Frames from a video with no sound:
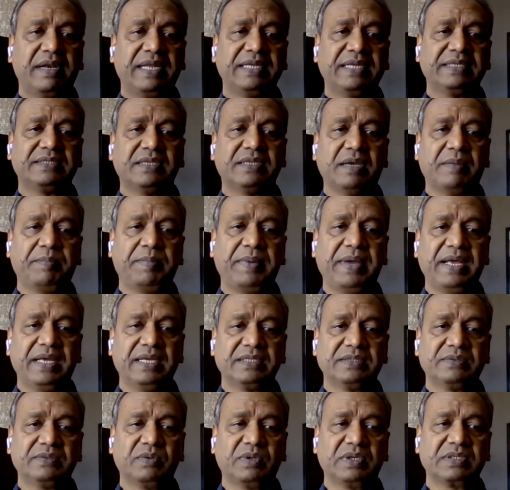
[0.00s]
dress up
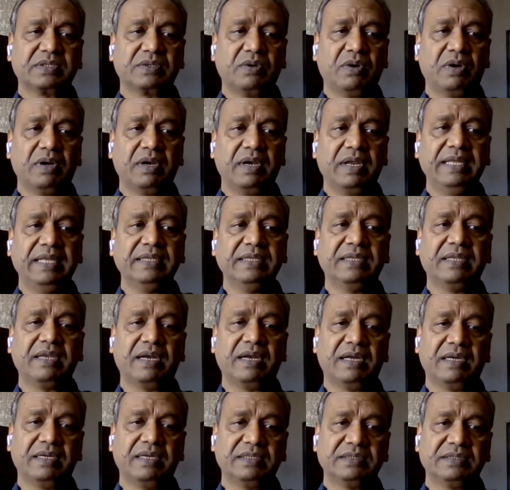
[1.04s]
as what's called
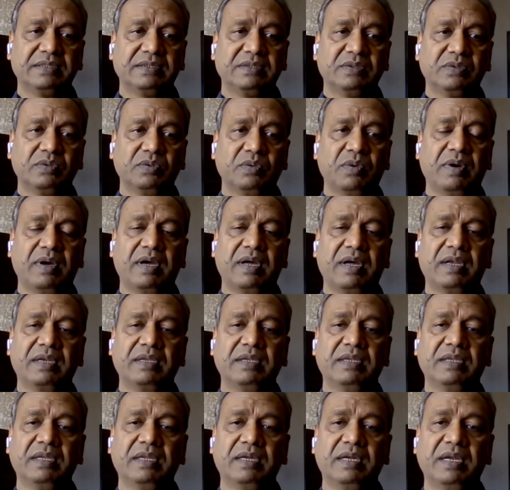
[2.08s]
Indras, who are
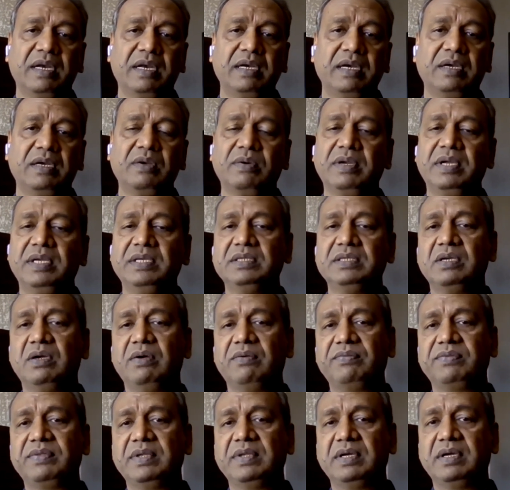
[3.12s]
the entourage
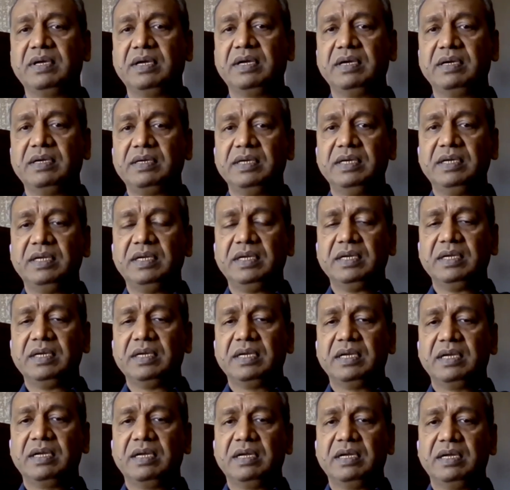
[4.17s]
of the
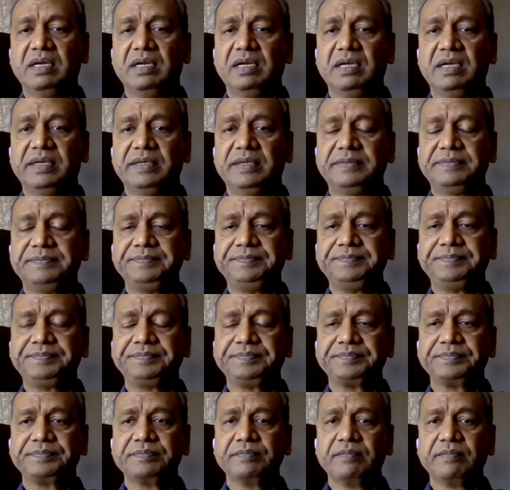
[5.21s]
um,
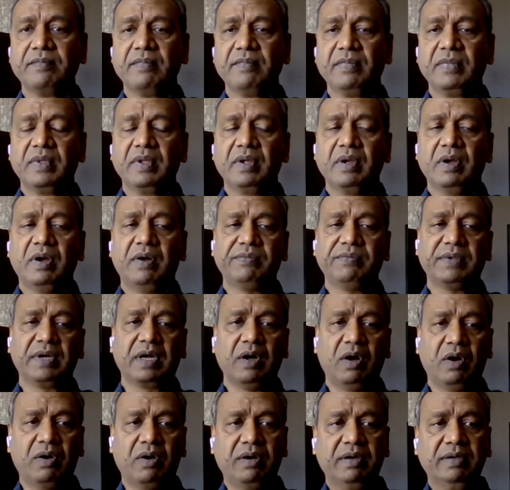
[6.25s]
of the
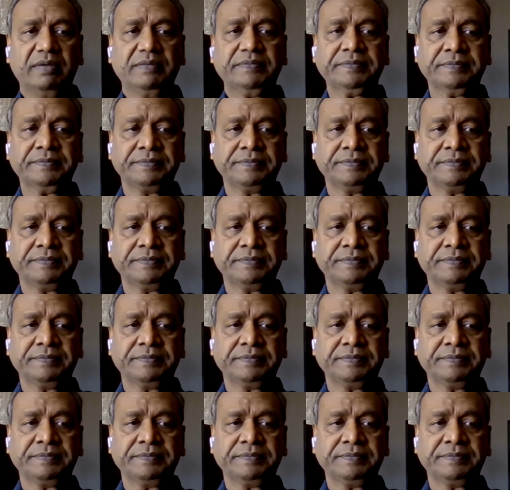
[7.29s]
god.